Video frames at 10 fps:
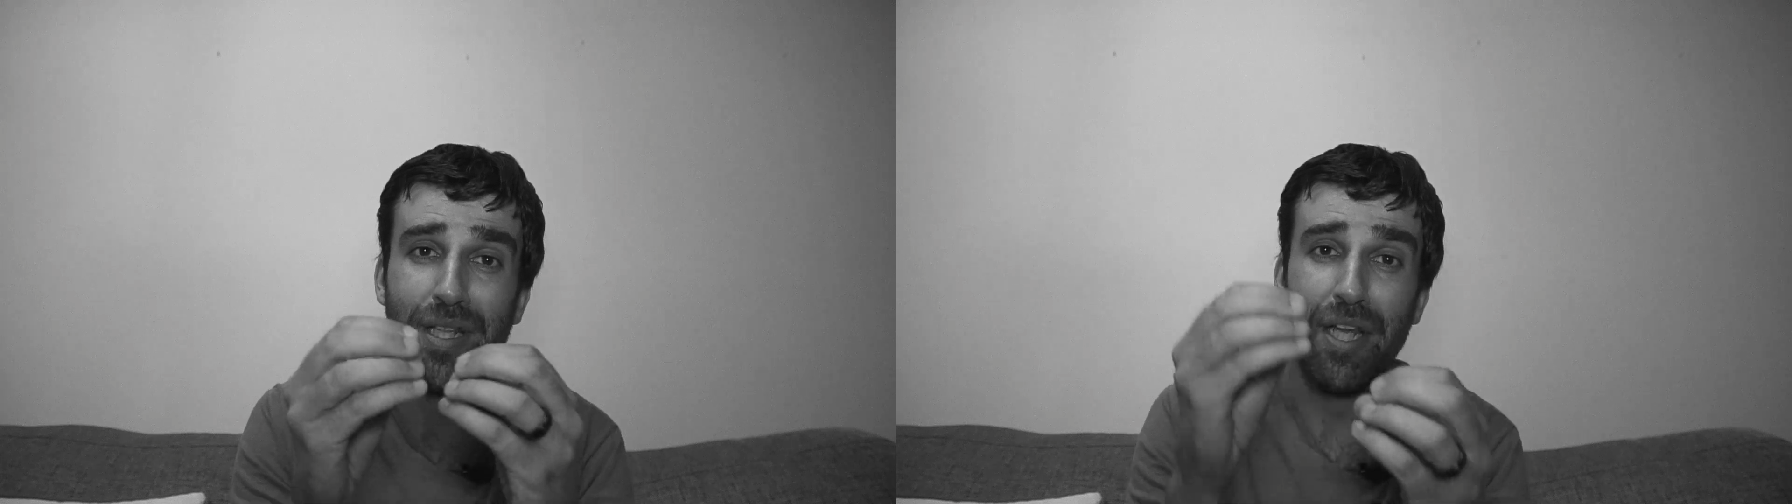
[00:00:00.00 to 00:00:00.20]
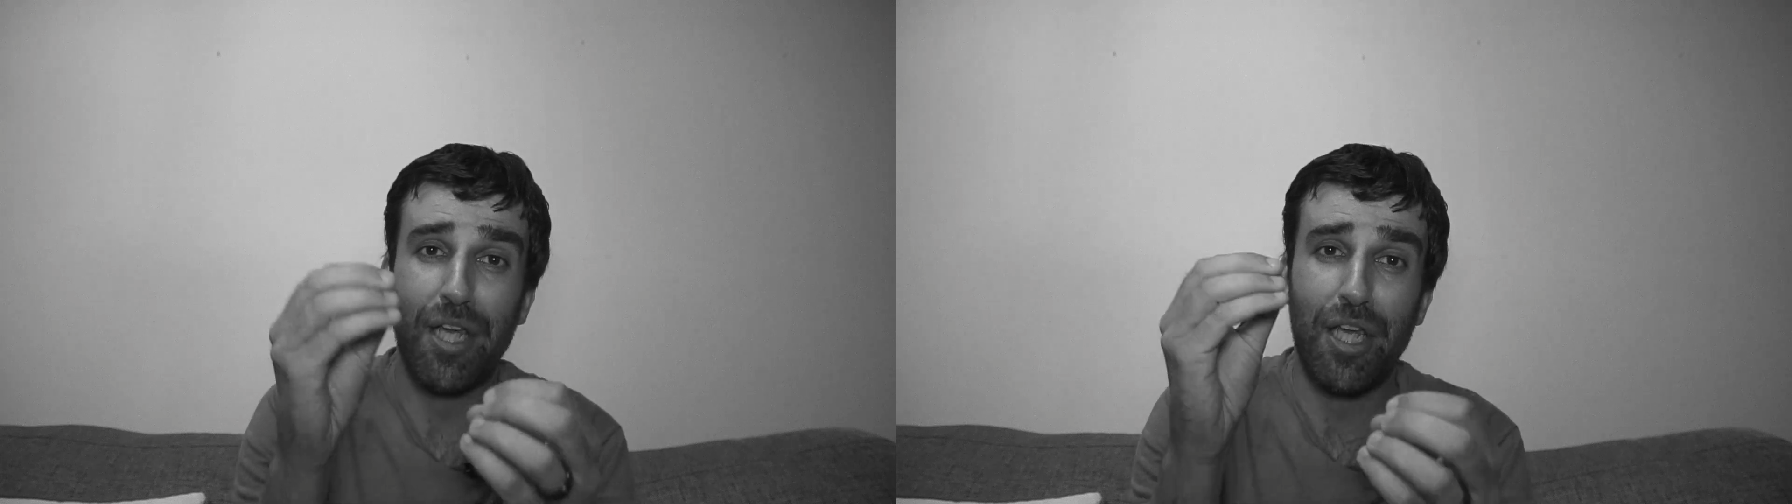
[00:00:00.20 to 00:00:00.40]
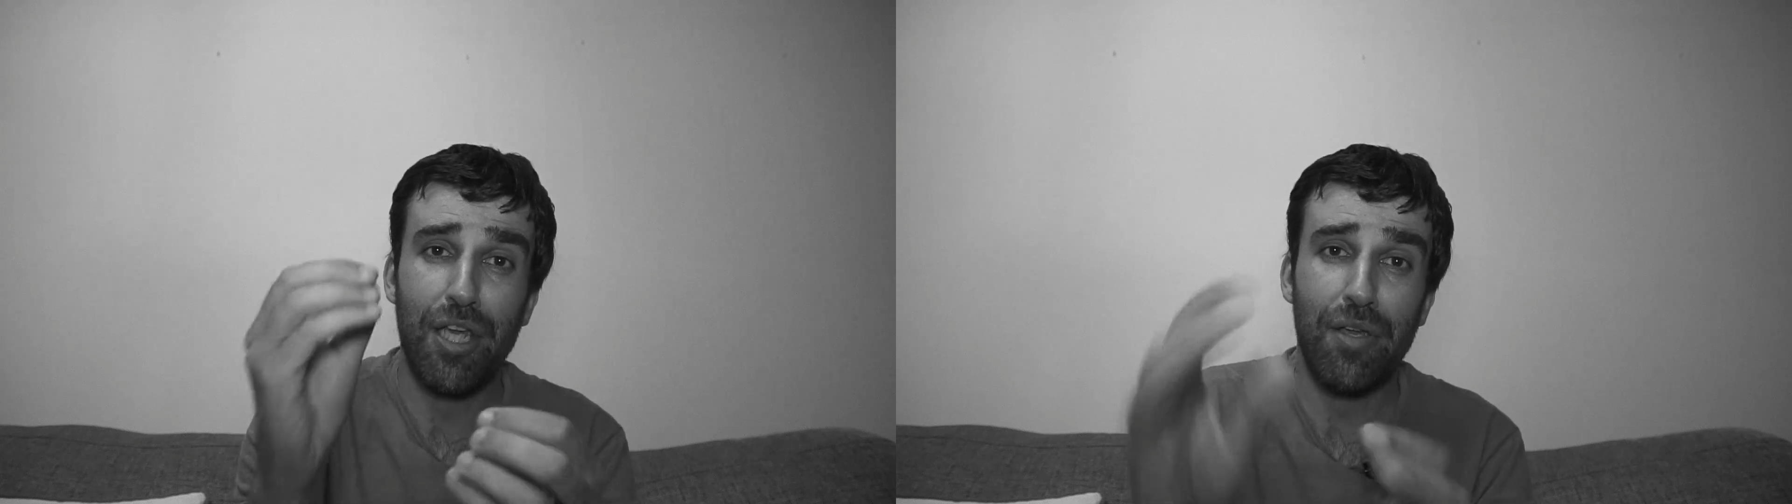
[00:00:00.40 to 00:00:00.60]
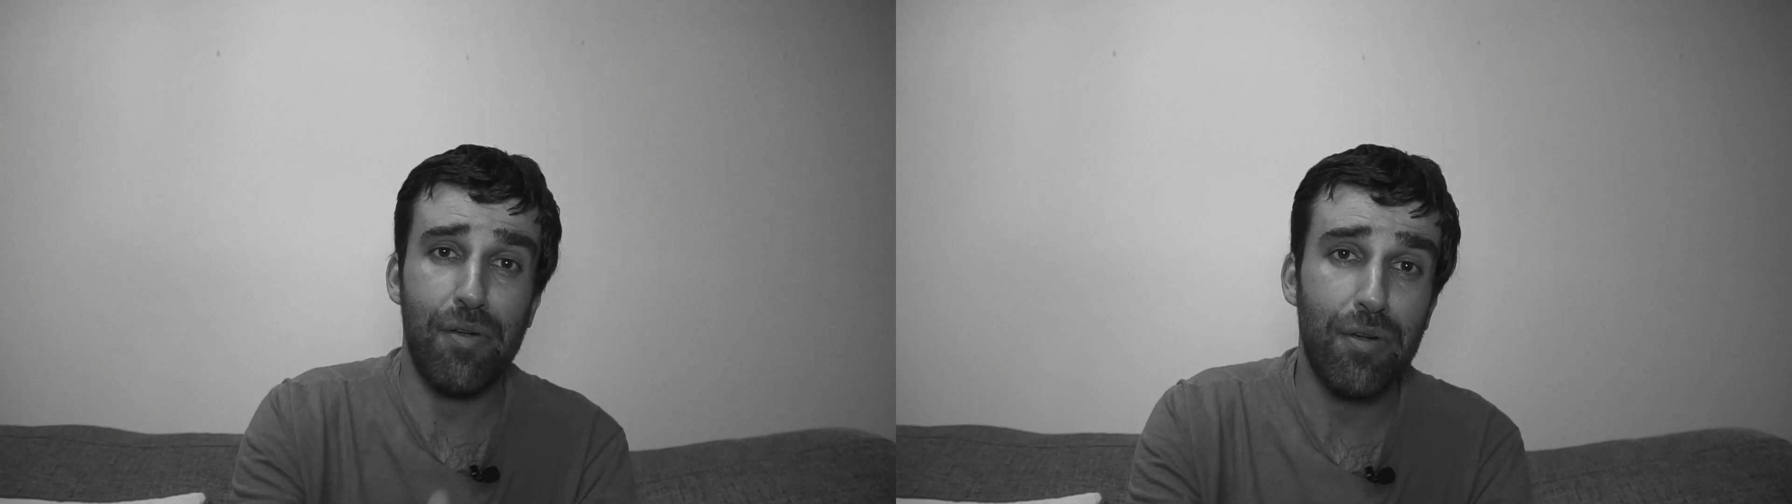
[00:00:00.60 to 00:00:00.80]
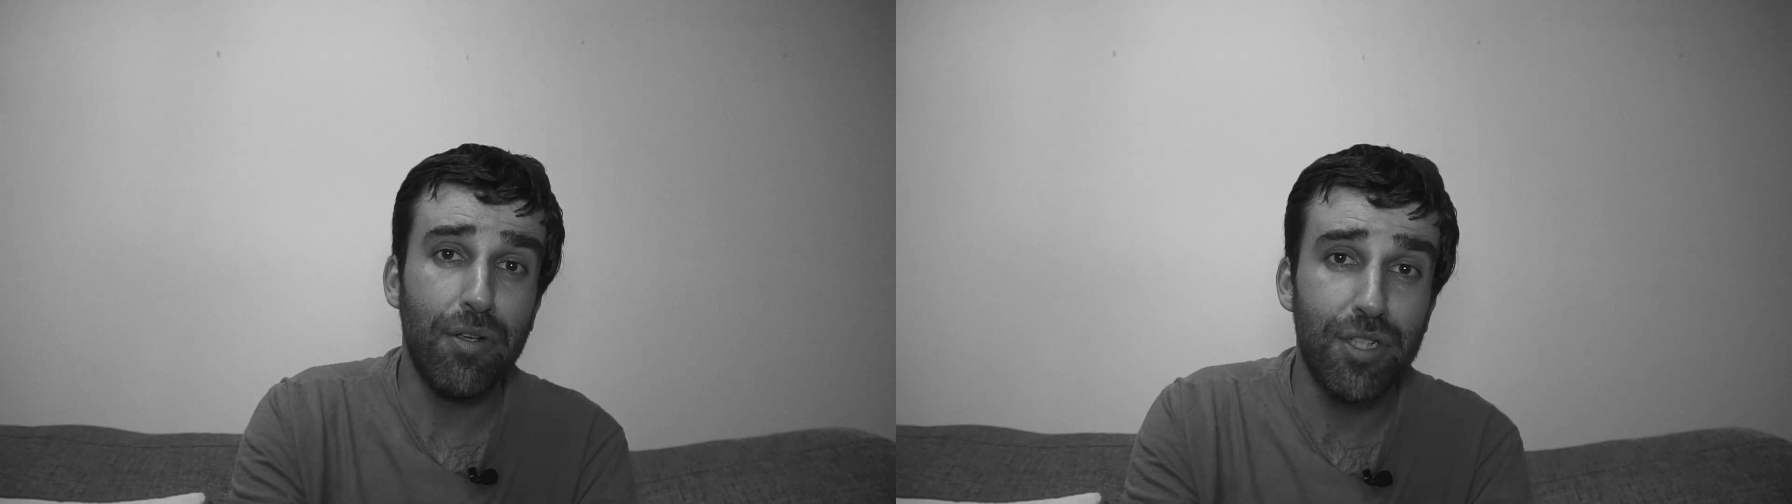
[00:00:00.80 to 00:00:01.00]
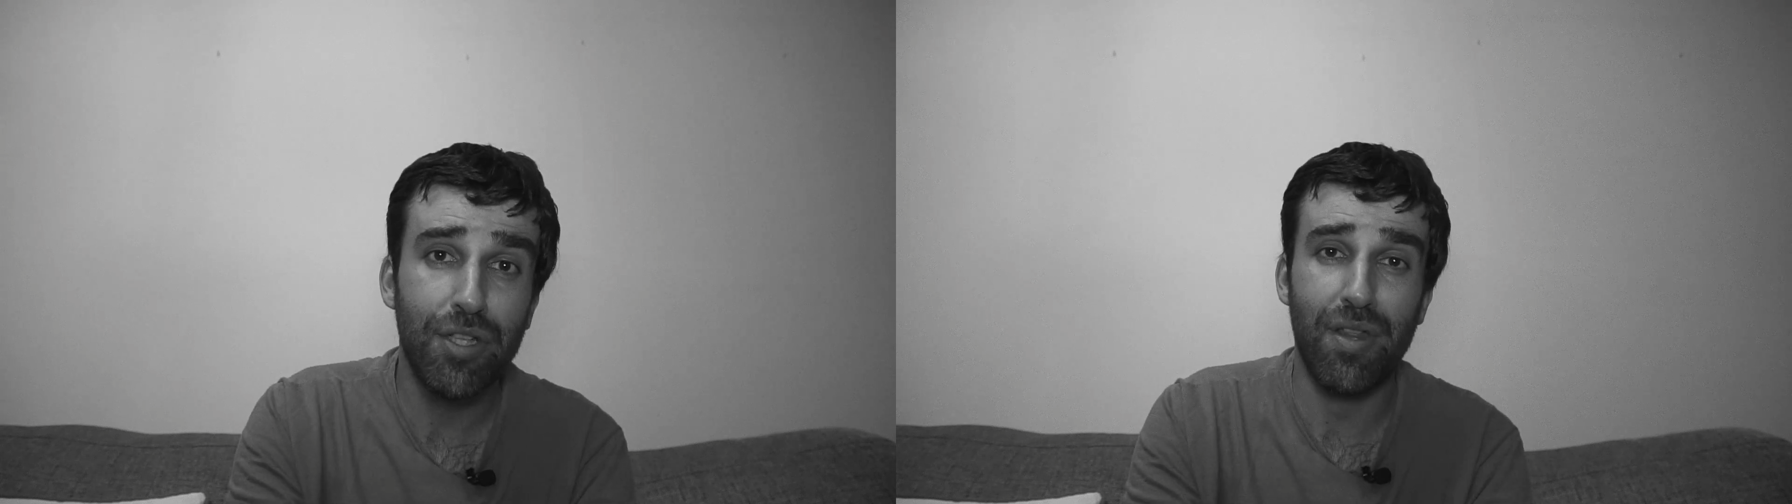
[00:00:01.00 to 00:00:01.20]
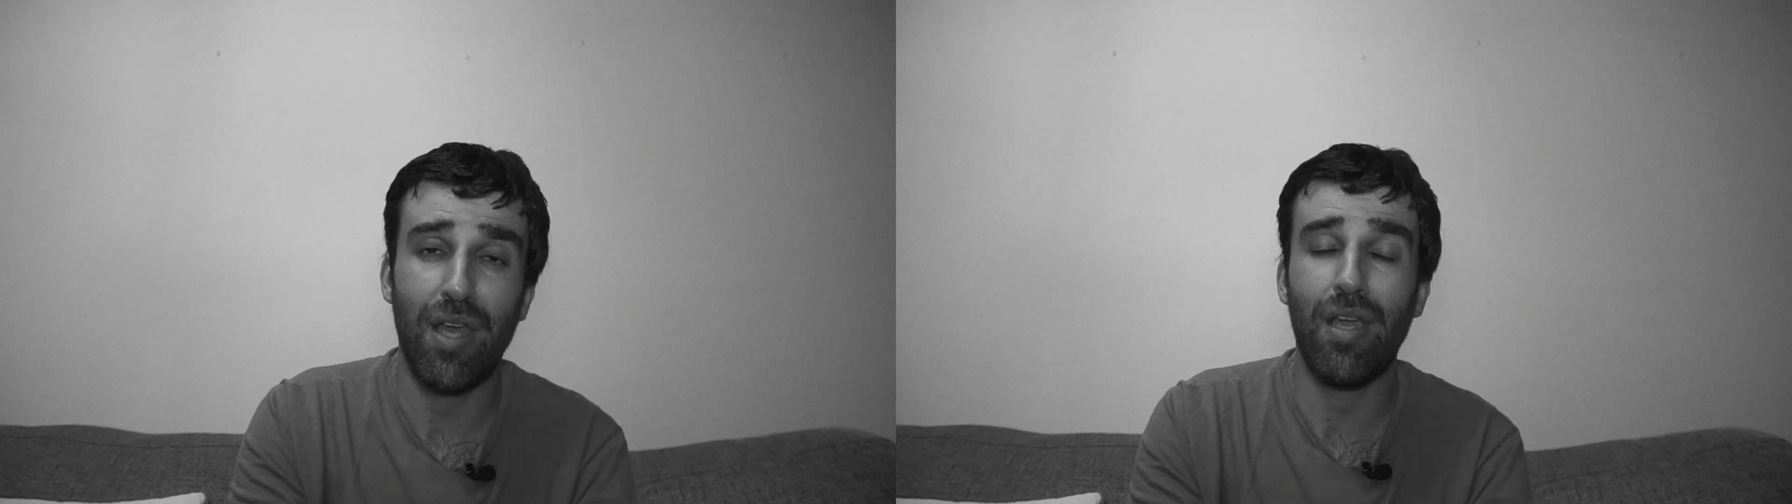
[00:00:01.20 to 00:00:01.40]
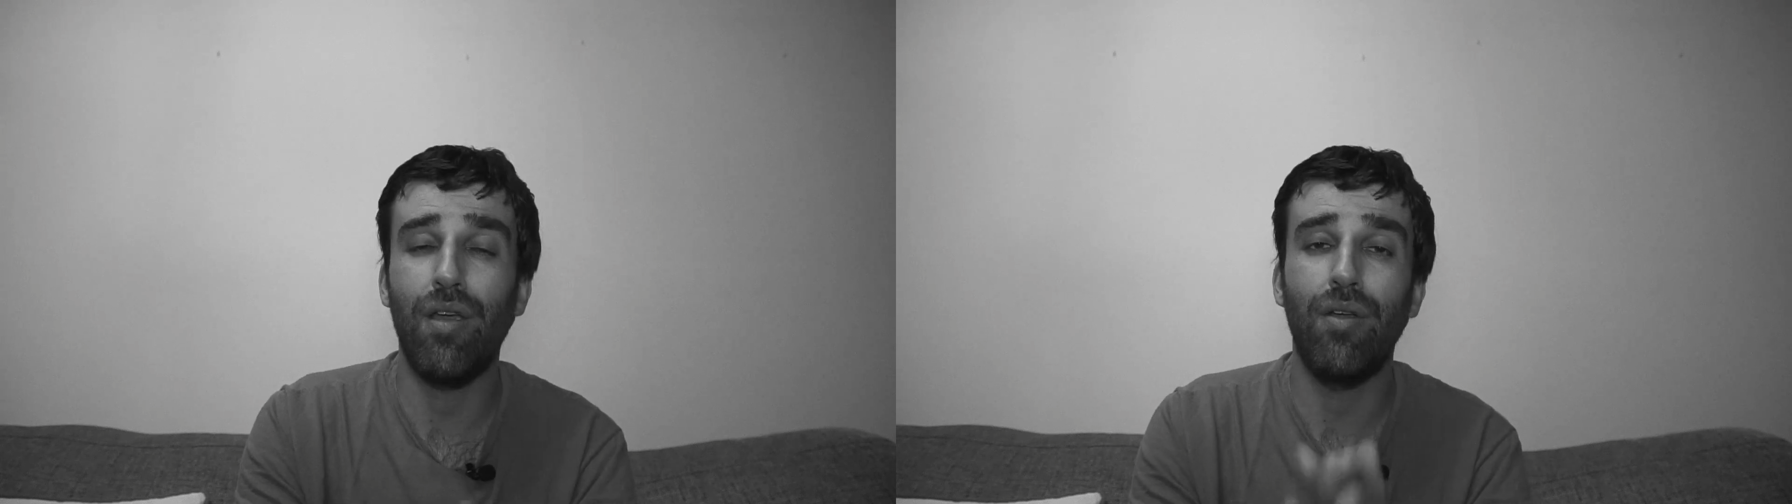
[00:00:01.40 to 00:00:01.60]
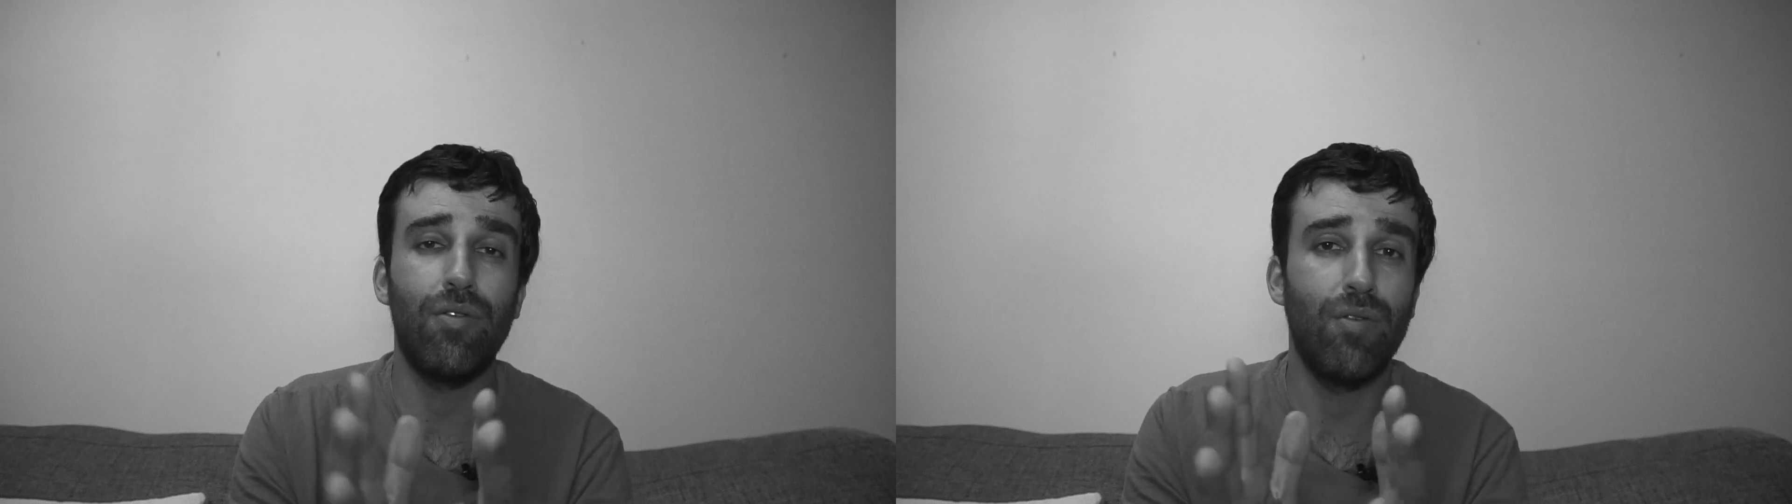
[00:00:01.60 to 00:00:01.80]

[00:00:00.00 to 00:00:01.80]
send a huge thank you